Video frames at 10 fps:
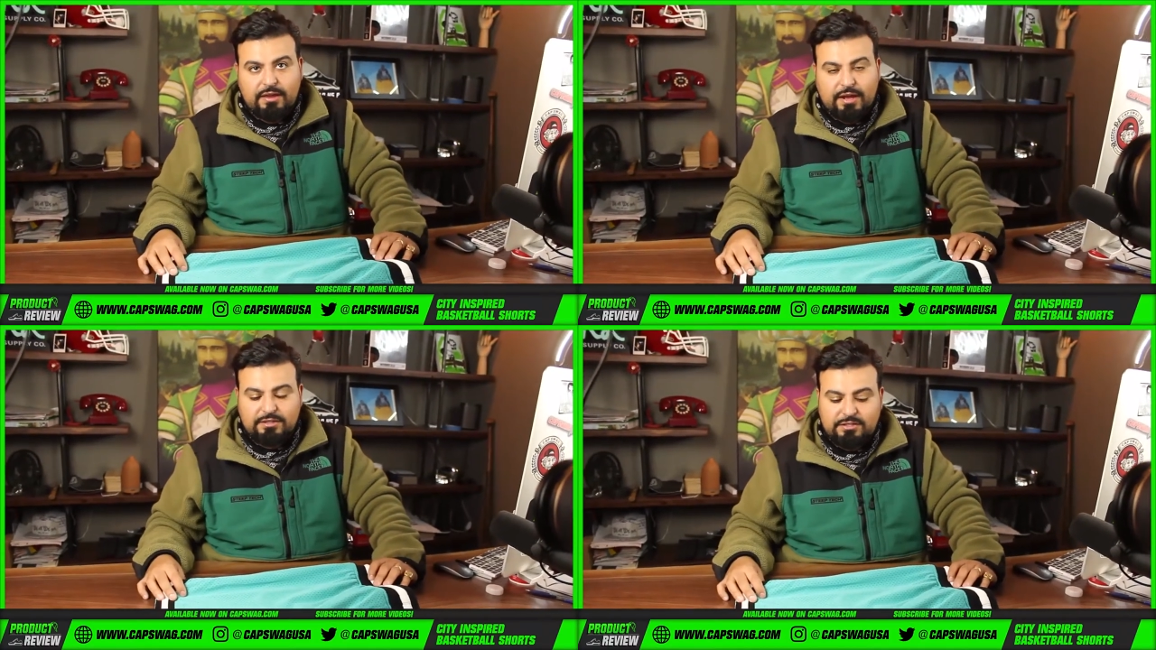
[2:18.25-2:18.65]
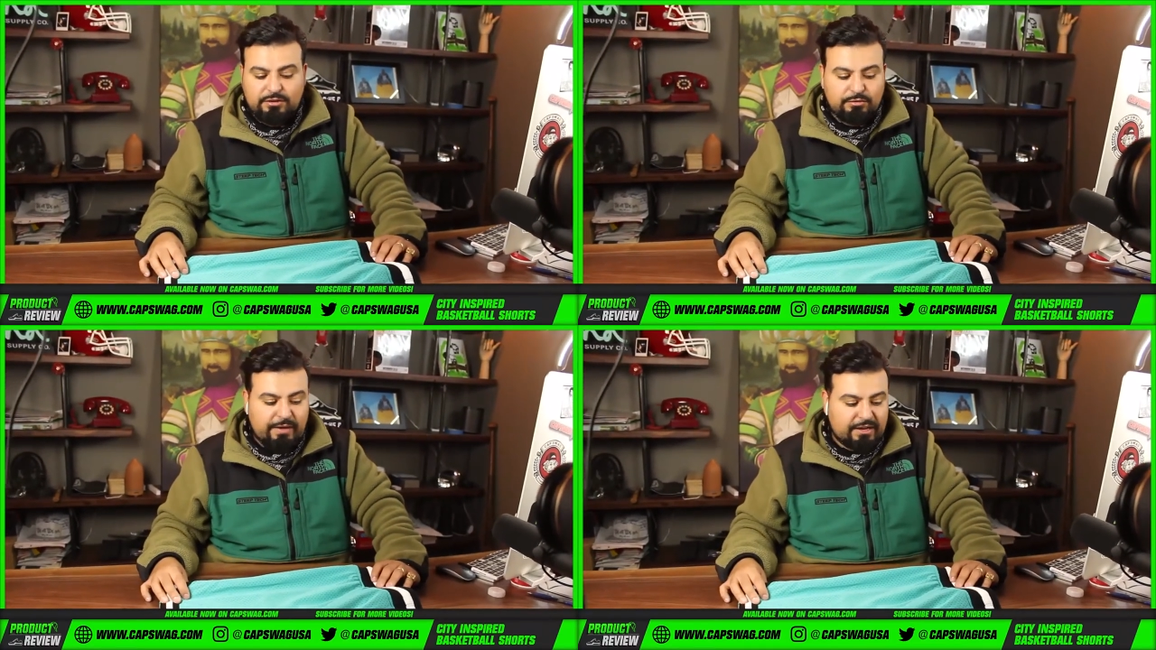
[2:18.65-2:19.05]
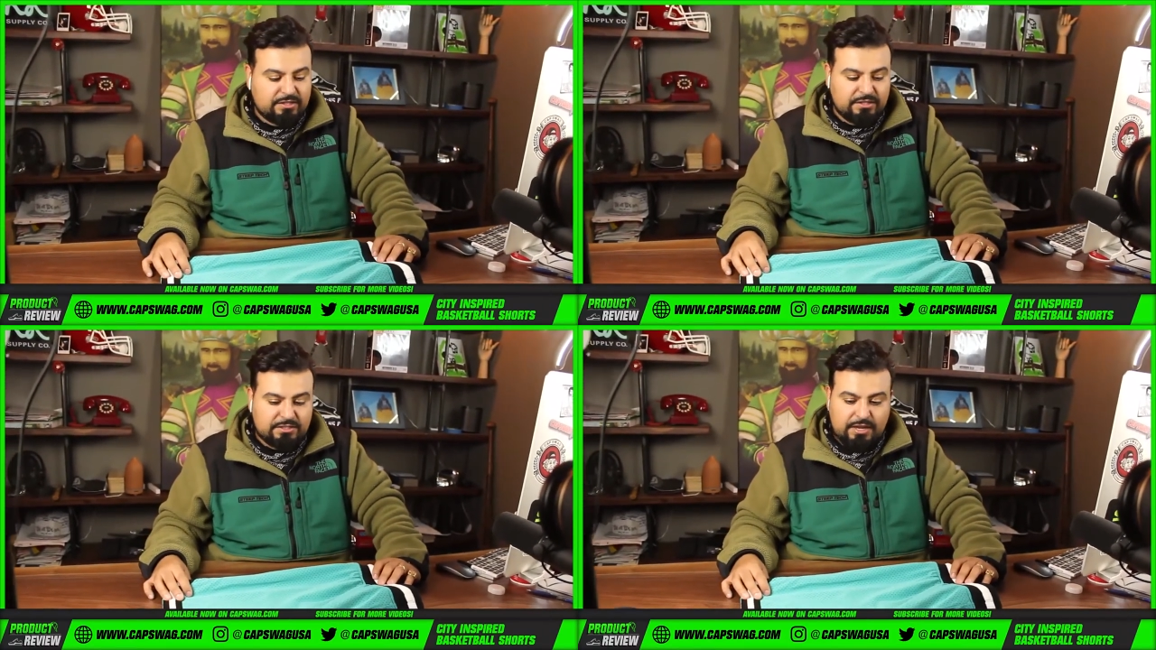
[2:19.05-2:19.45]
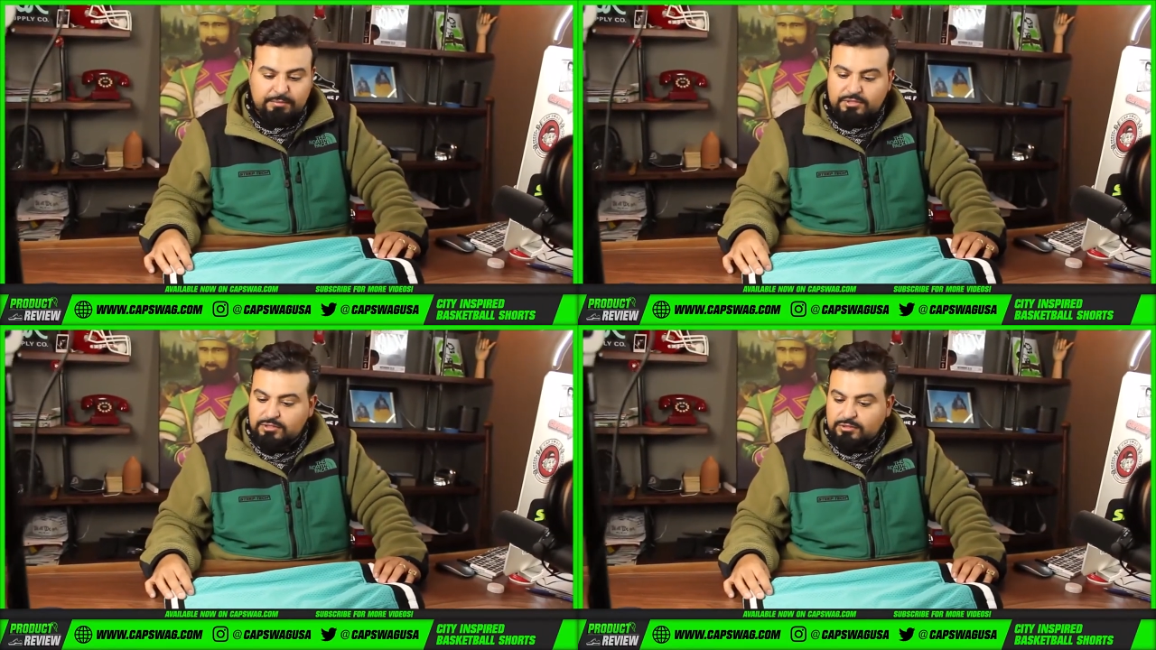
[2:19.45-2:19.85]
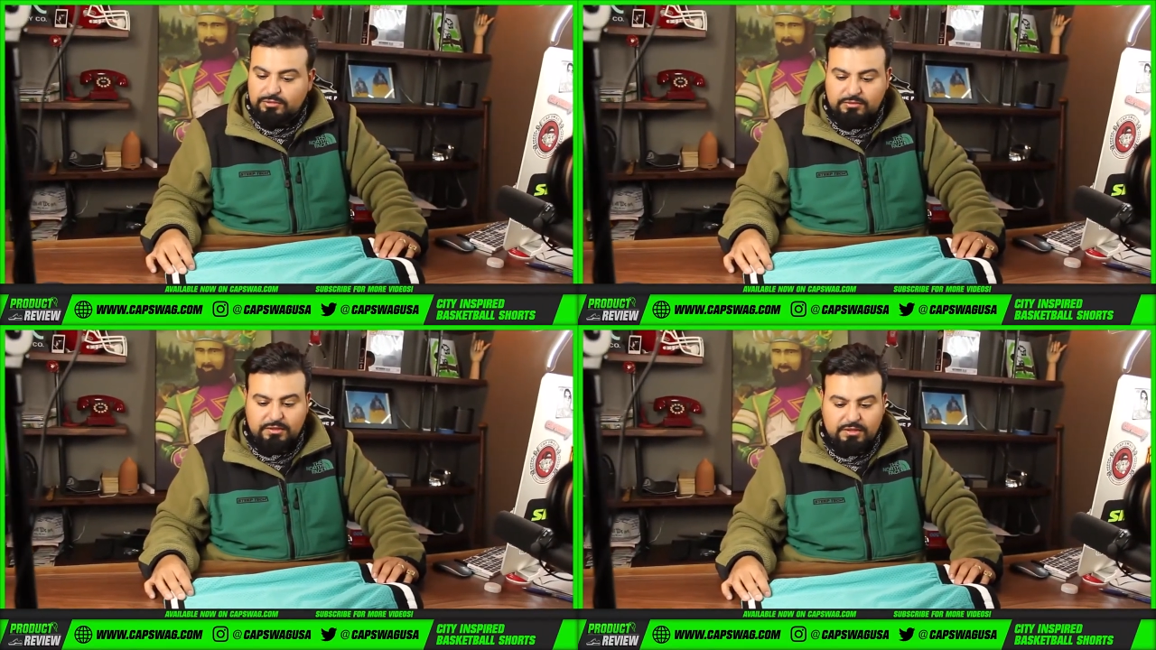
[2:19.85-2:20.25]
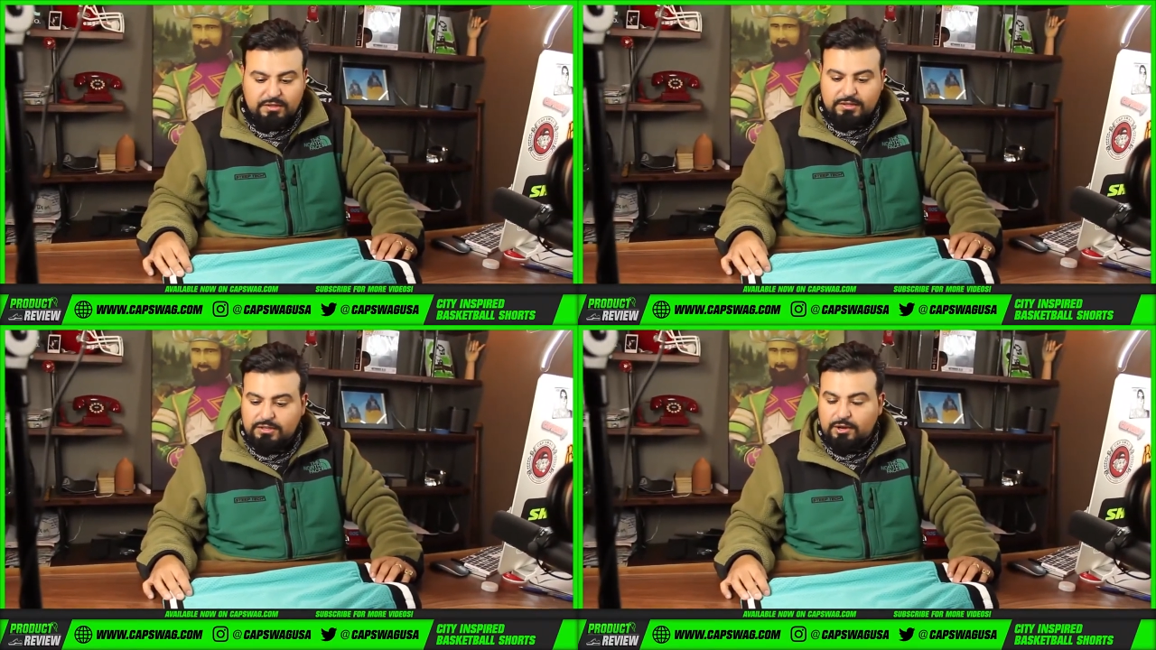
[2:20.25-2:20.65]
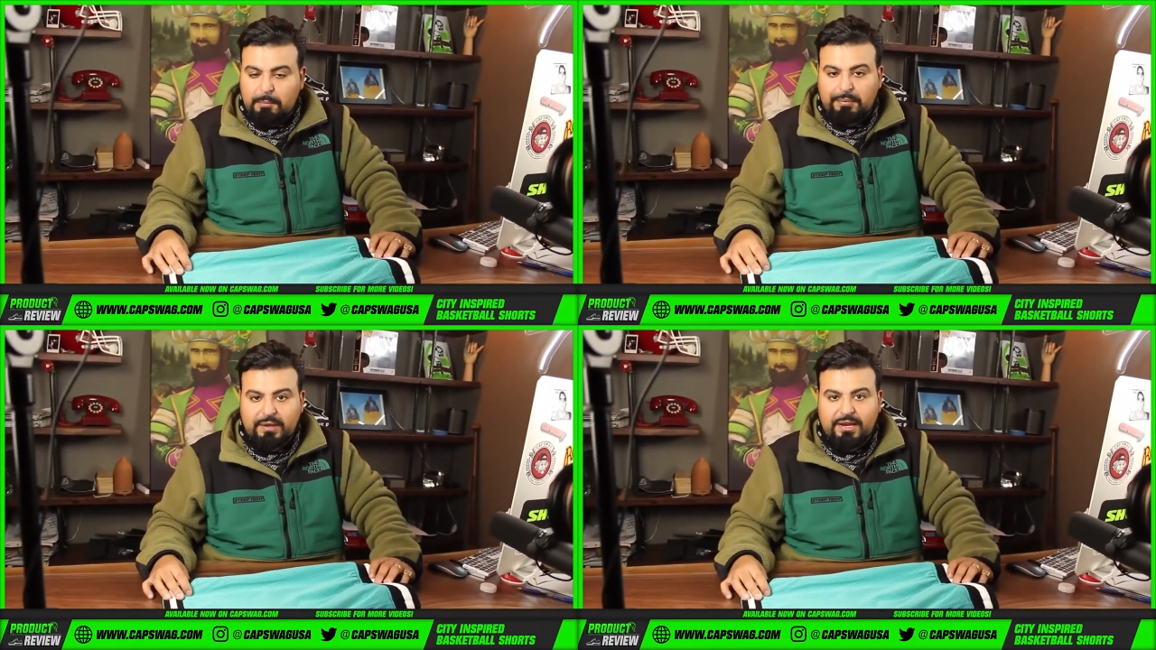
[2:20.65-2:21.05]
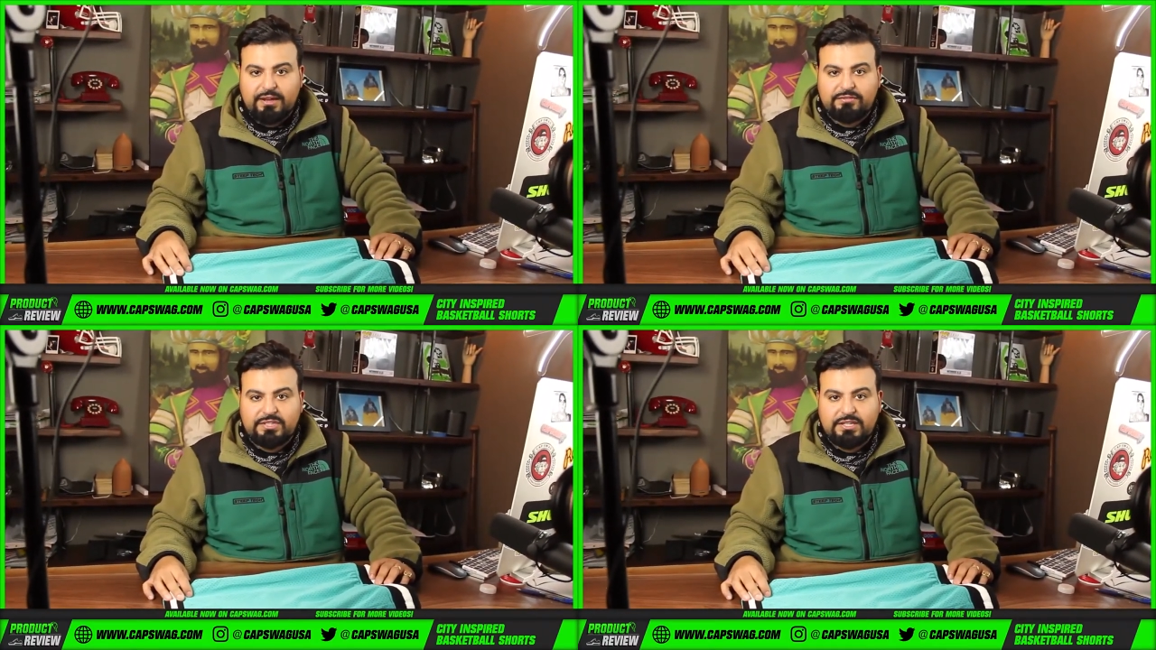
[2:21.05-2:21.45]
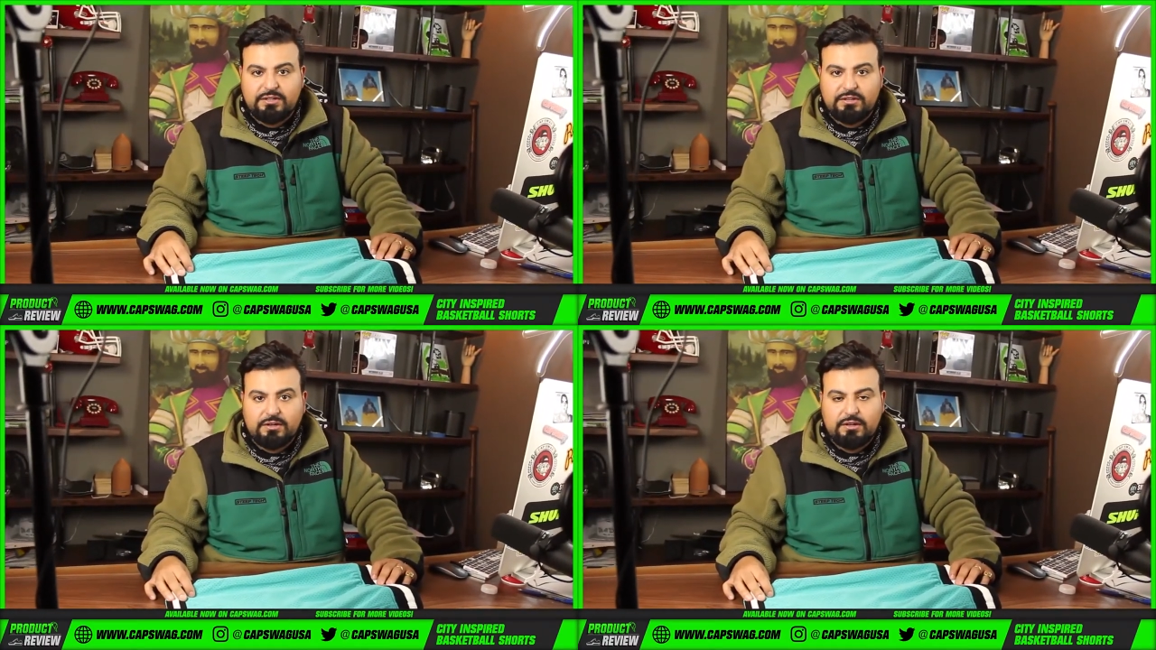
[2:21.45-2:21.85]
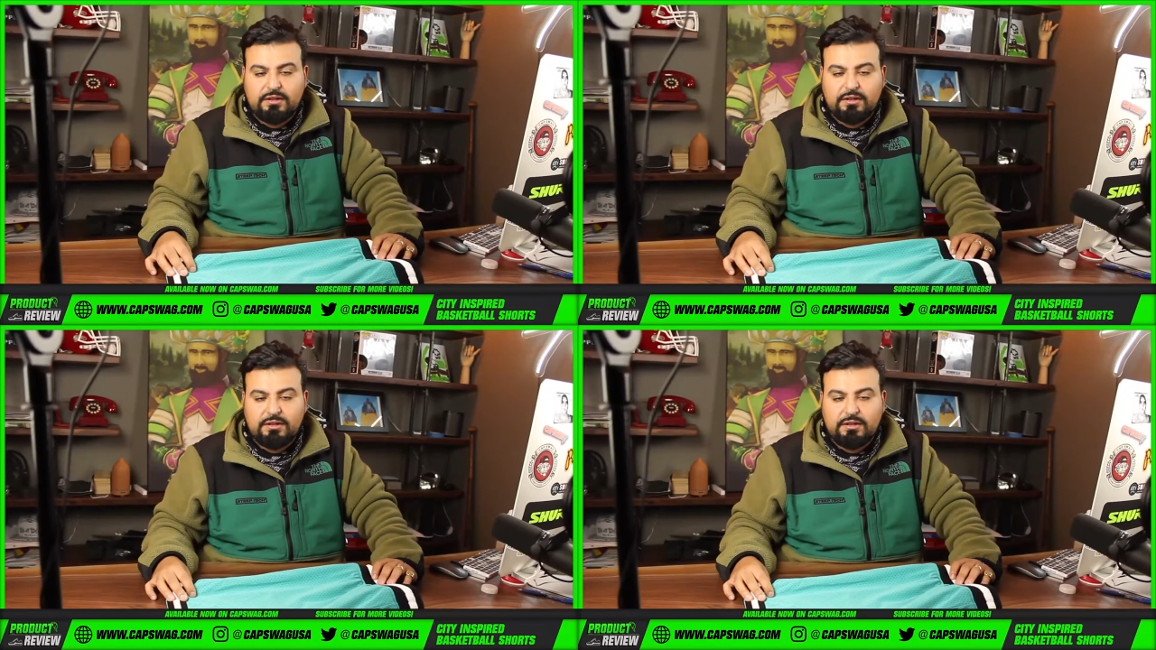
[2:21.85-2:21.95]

I see you matching this up to, you know, plenty of teal